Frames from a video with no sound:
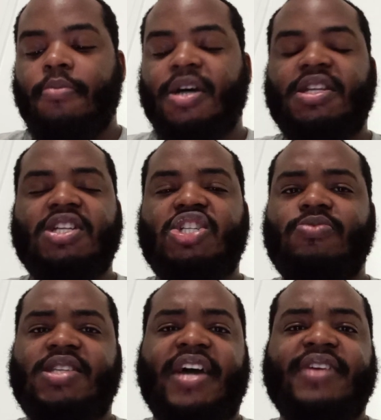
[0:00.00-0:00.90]
But then
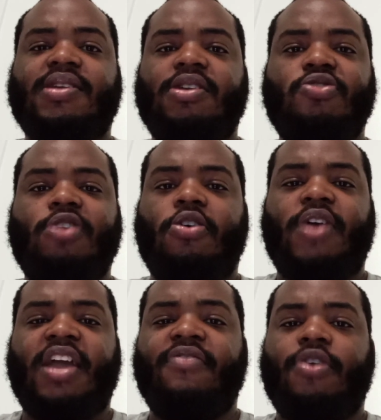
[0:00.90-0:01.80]
she was asking, you
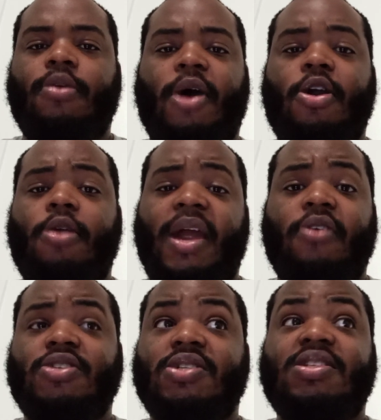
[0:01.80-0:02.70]
know, Ava about her
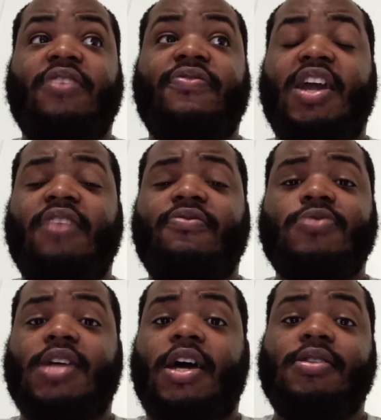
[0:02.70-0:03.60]
marriage and stuff. And Ava
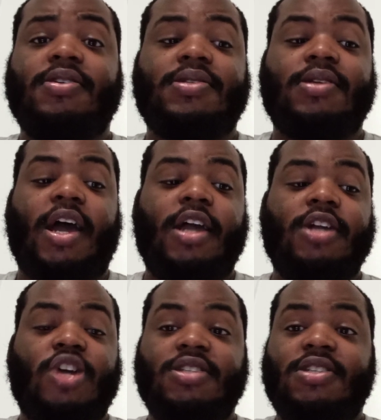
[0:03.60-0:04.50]
was like, listen, I
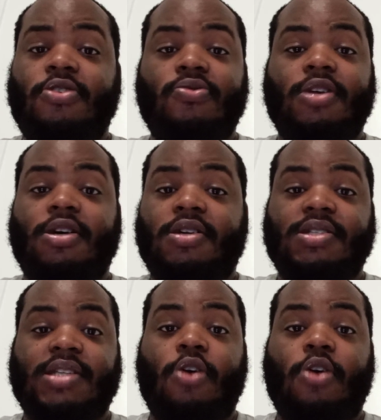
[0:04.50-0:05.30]
ain't trying to tell you nothing because